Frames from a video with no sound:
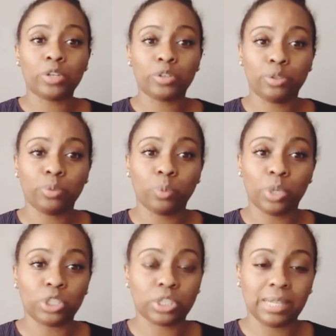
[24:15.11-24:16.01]
do you
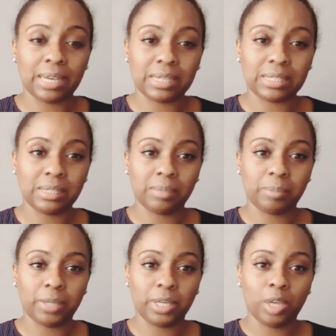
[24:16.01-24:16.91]
want your legacy to
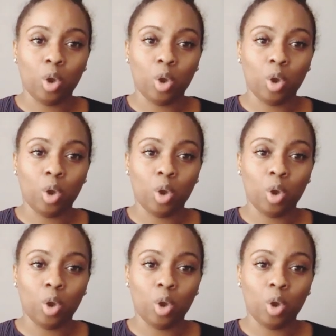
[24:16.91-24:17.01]
be?